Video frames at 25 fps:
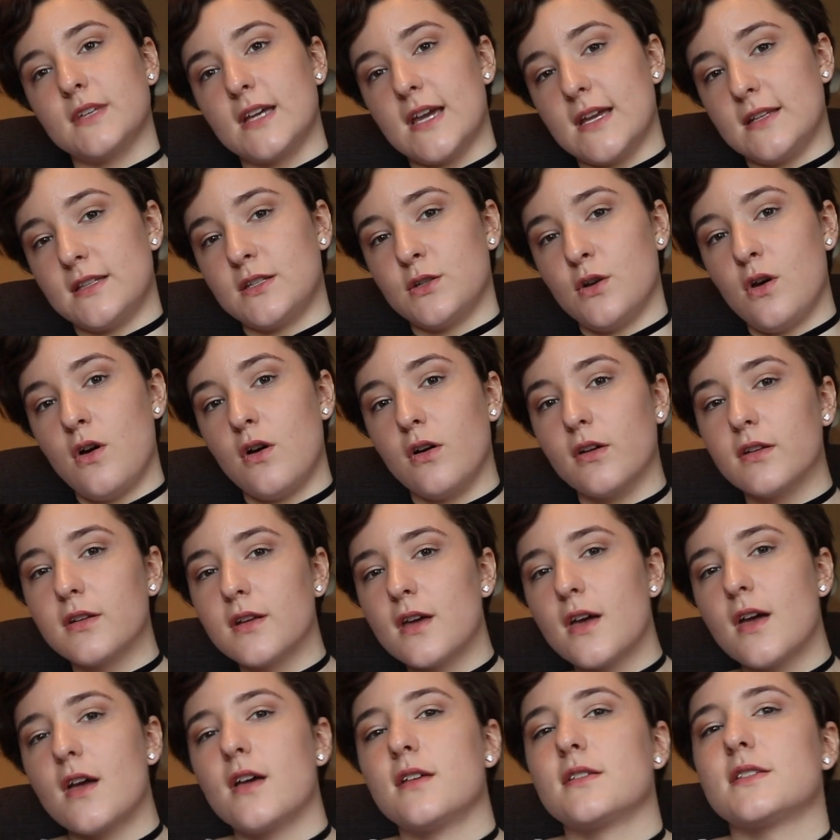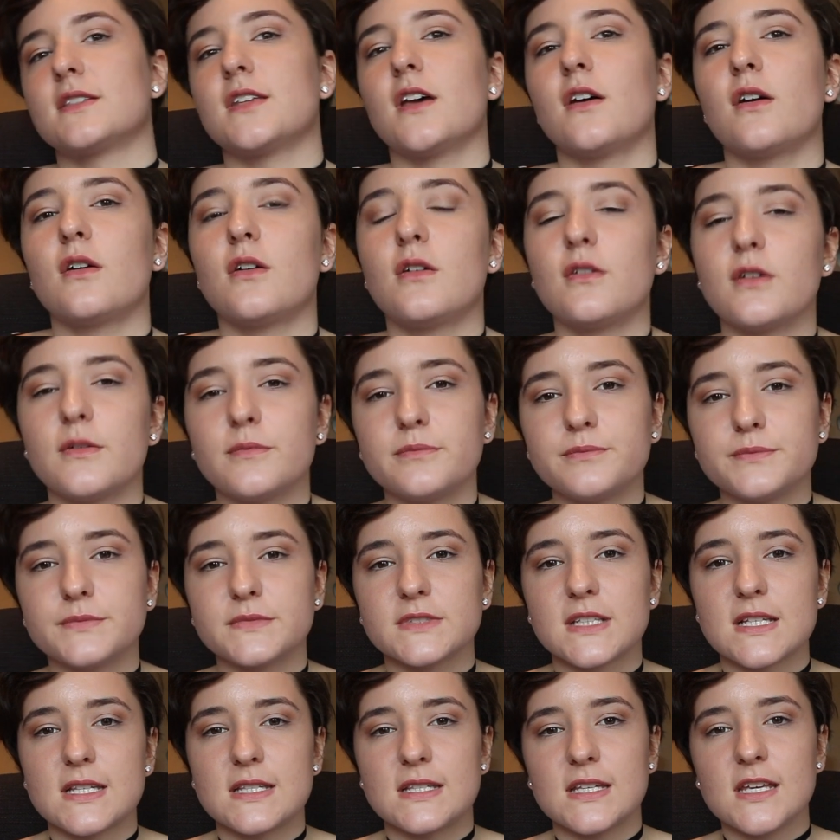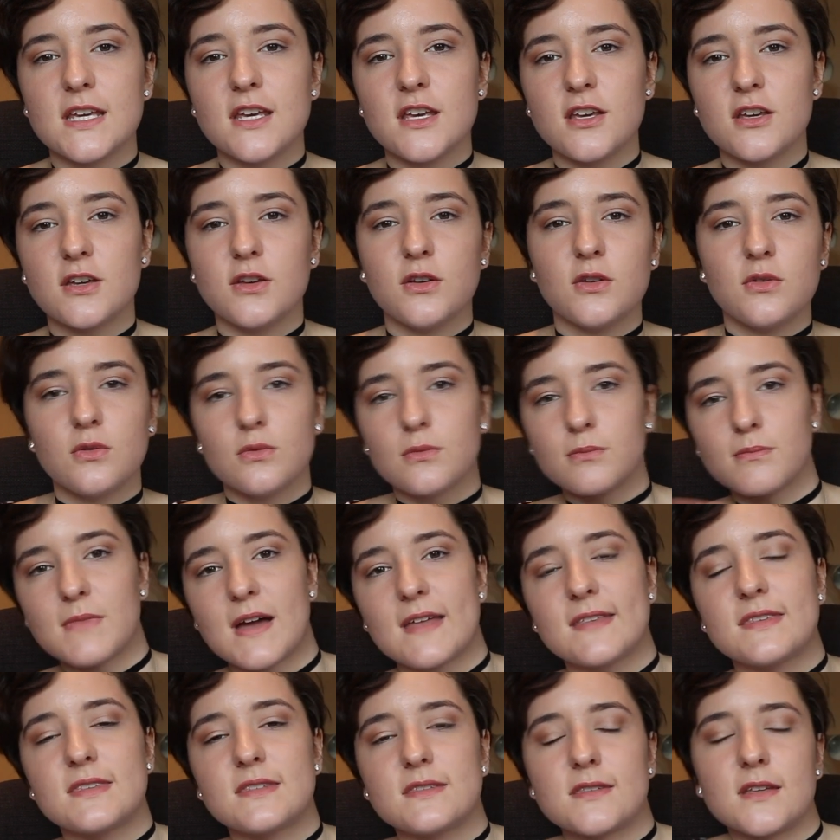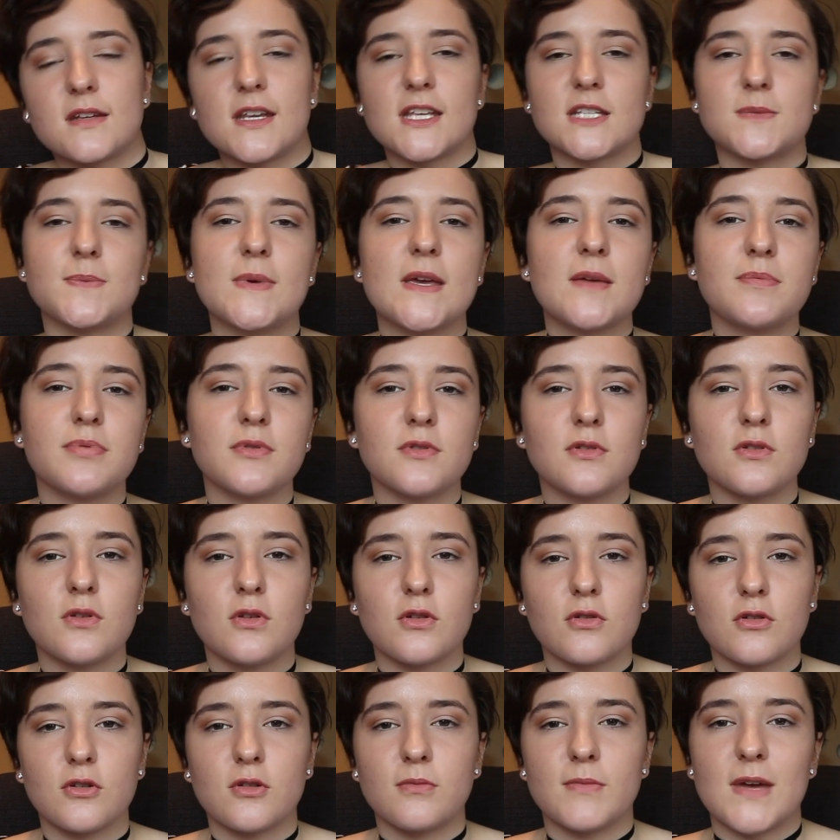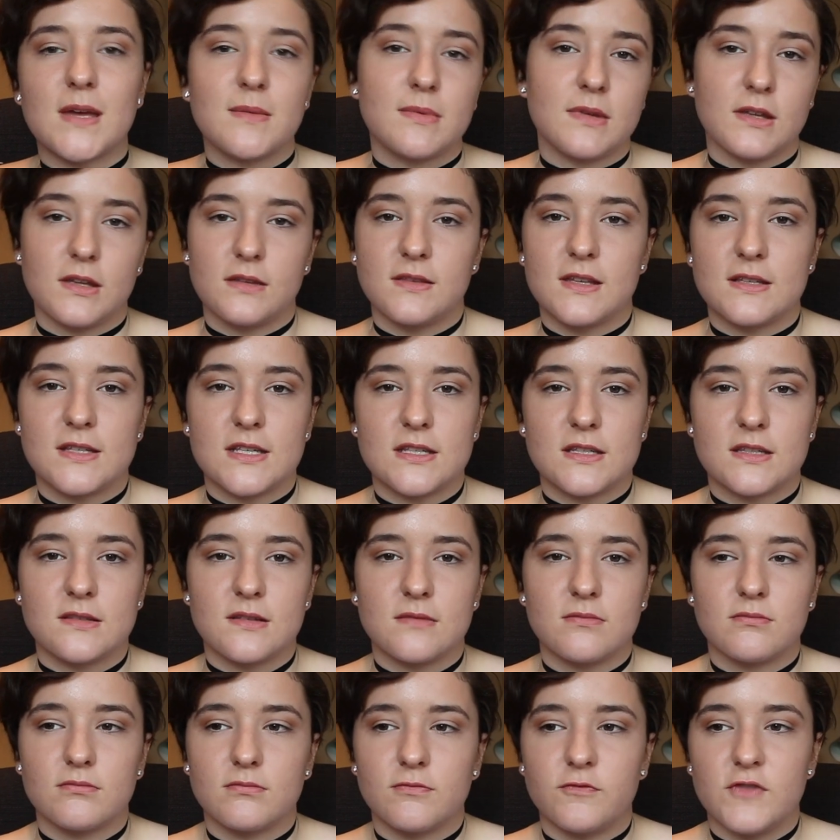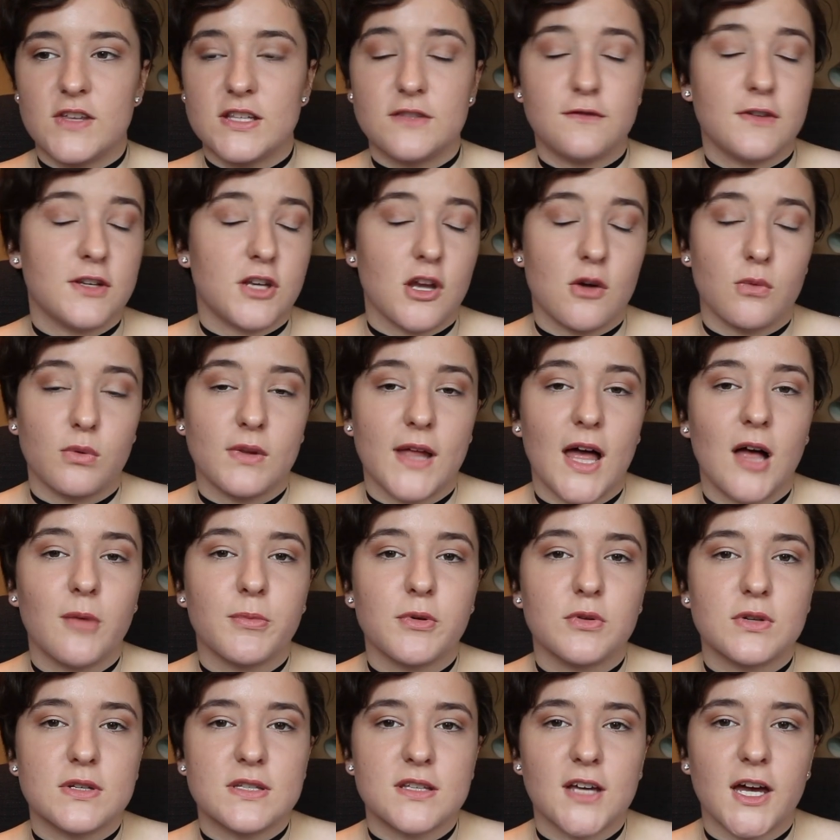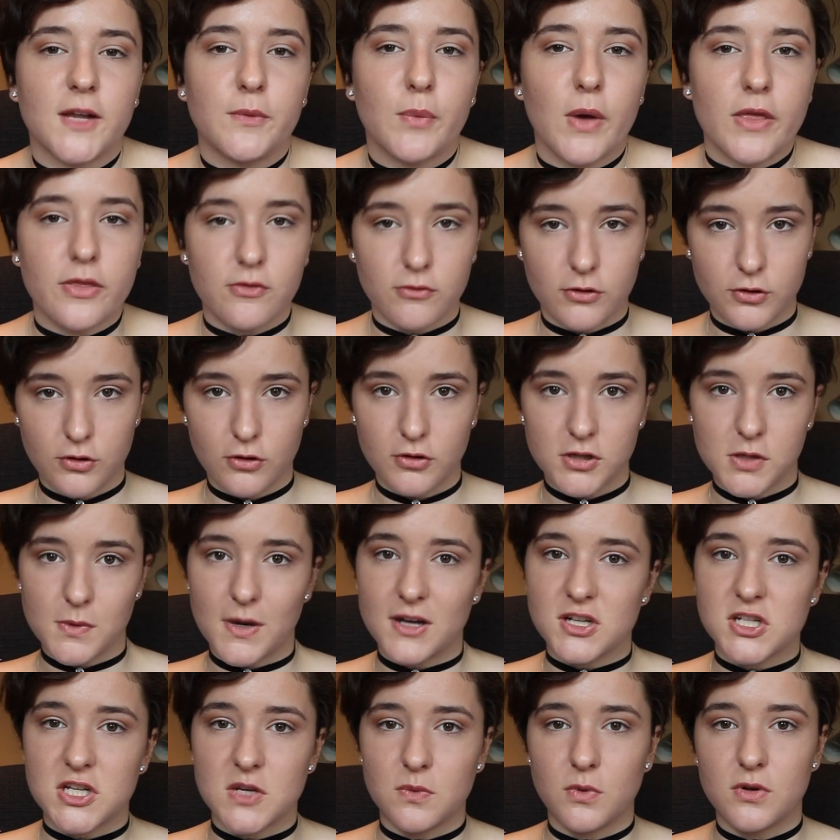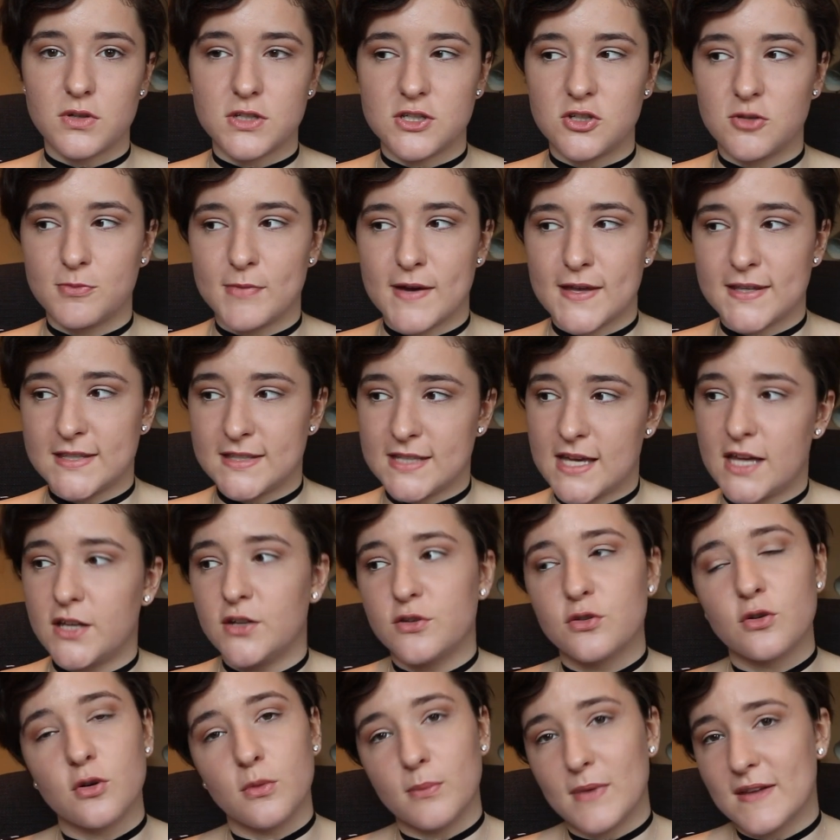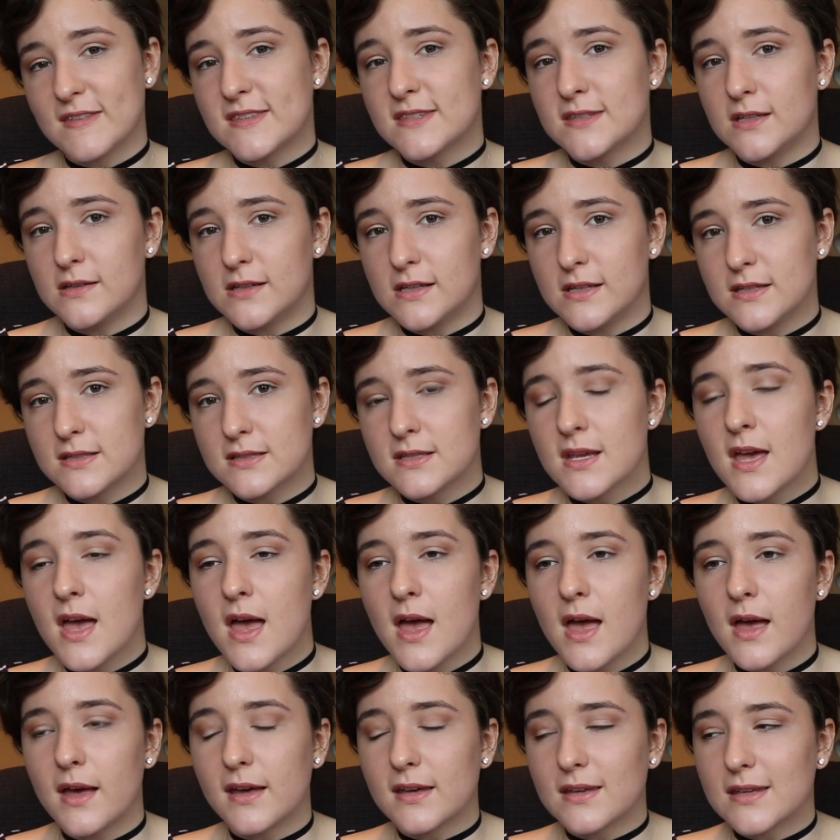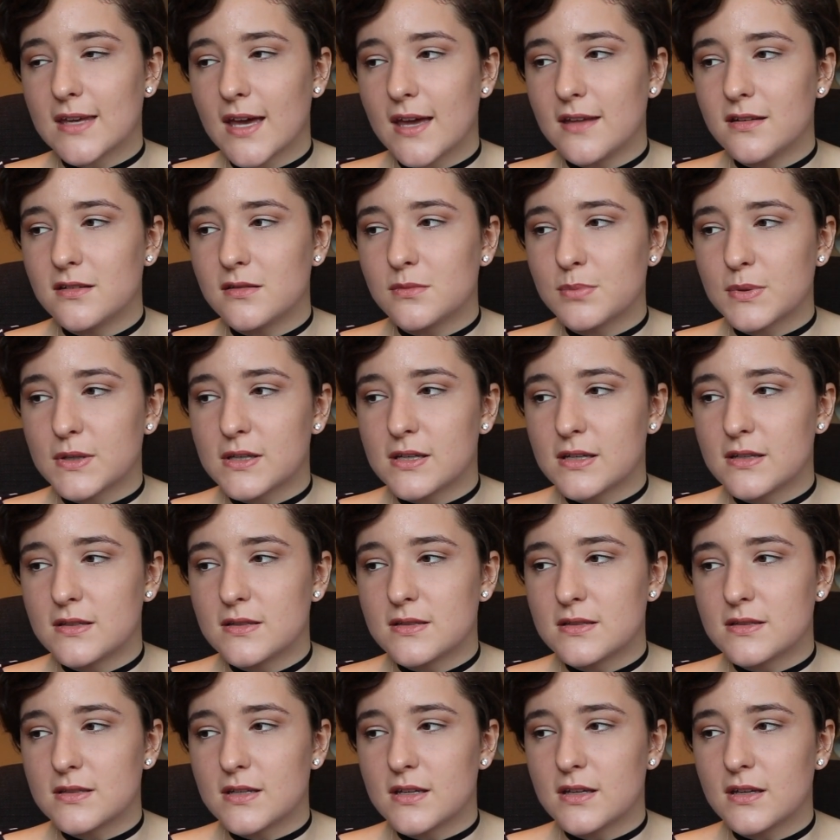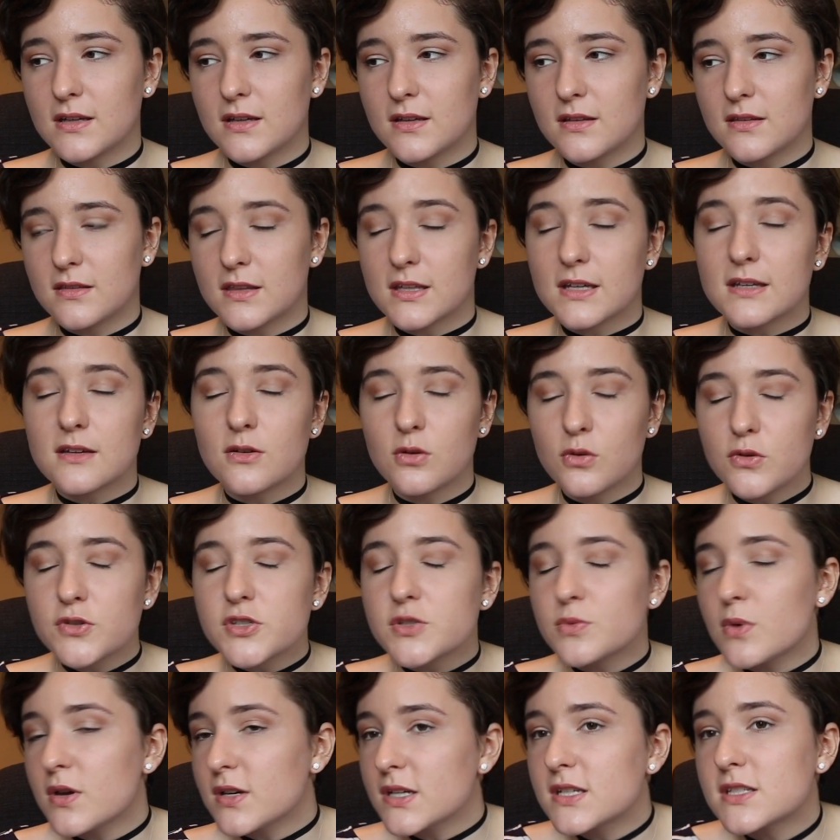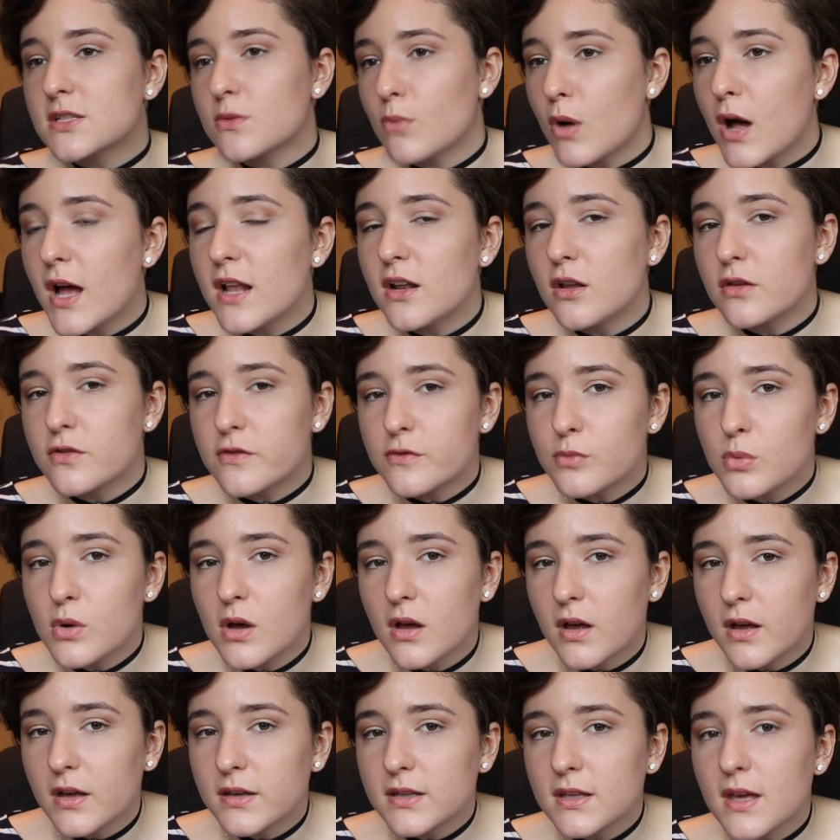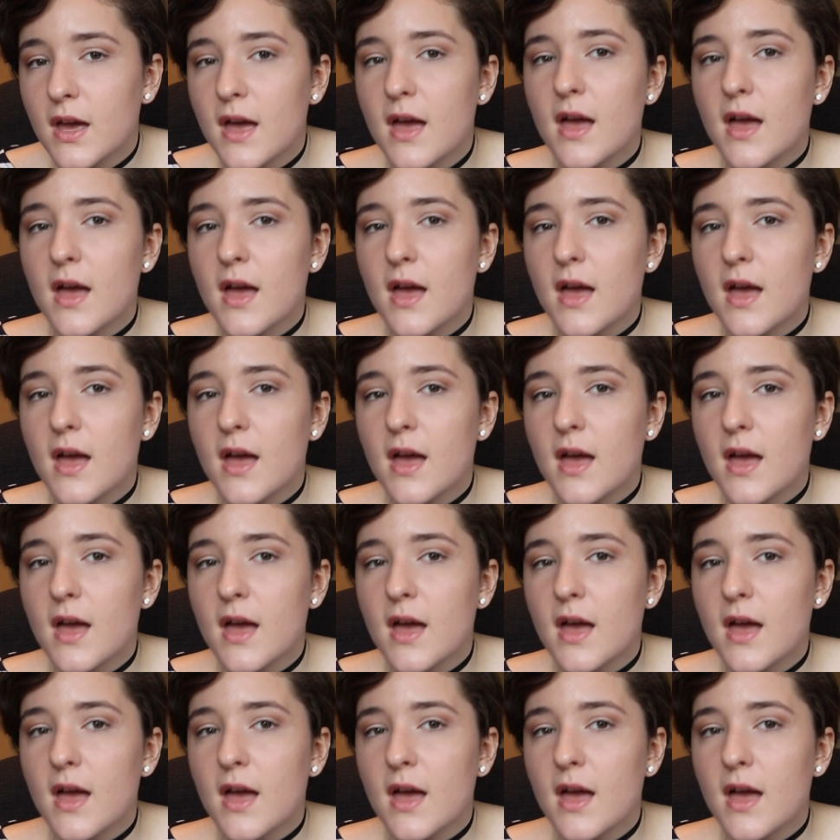It's not. So see you Maths Studies people, or maybe this video will help you decide whether or not you actually want to do Maths Standard or Maths Studies again, because the coursework is quite a lot of work.